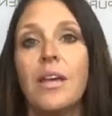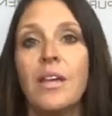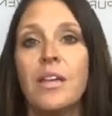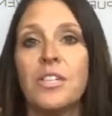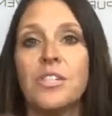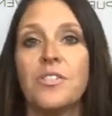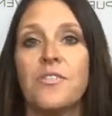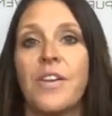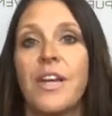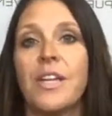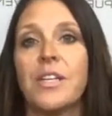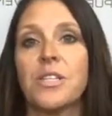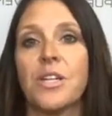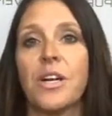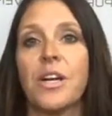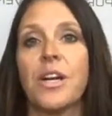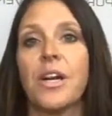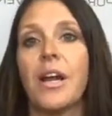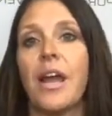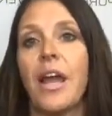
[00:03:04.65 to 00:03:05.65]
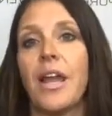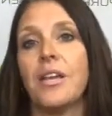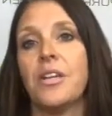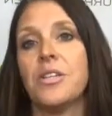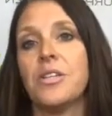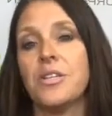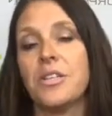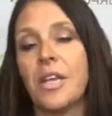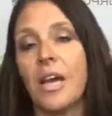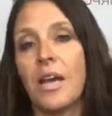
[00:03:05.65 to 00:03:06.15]
sphincter and you
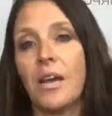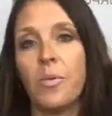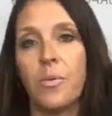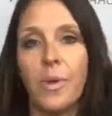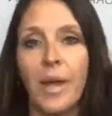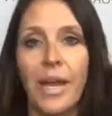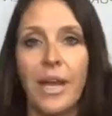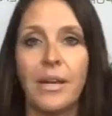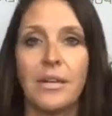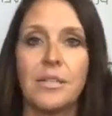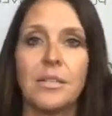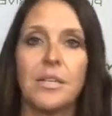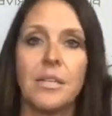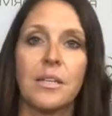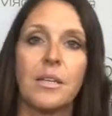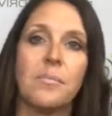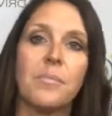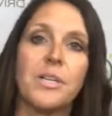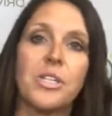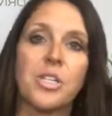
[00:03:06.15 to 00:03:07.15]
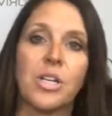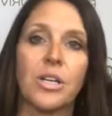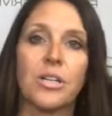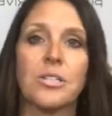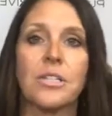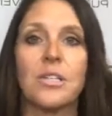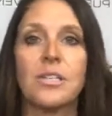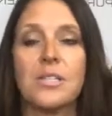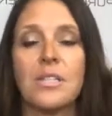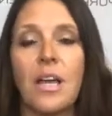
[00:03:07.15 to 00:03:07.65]
just gotta wait until it matures
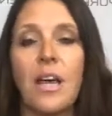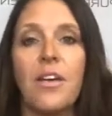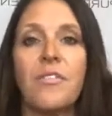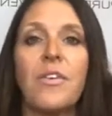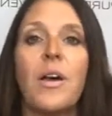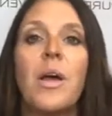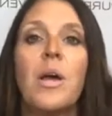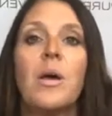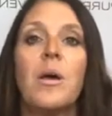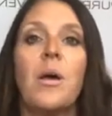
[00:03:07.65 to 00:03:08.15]
itself